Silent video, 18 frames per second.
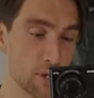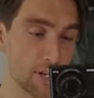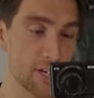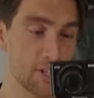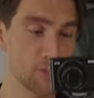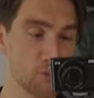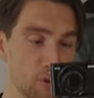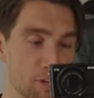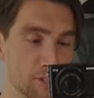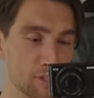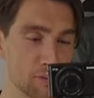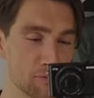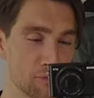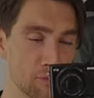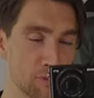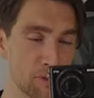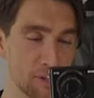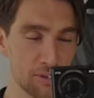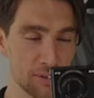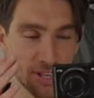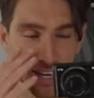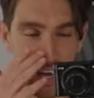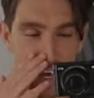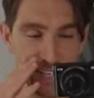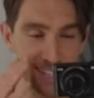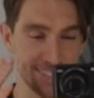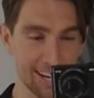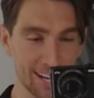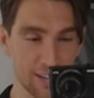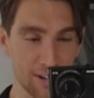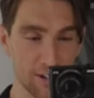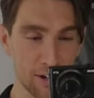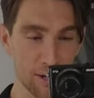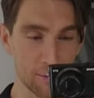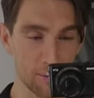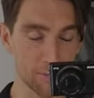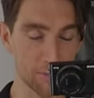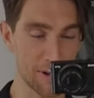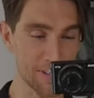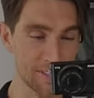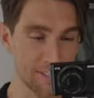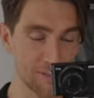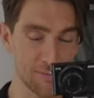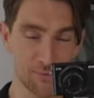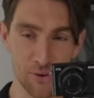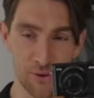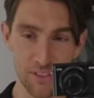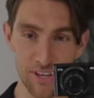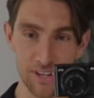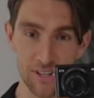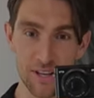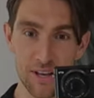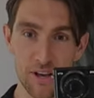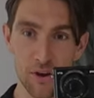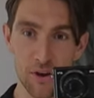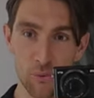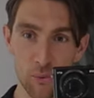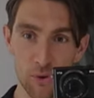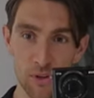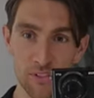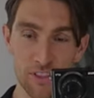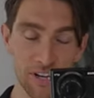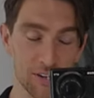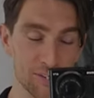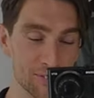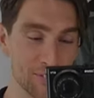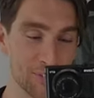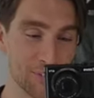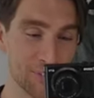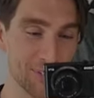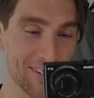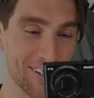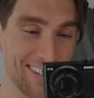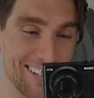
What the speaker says: He tries stuff on you, you get a second kind of perspective, what you think looks good or not.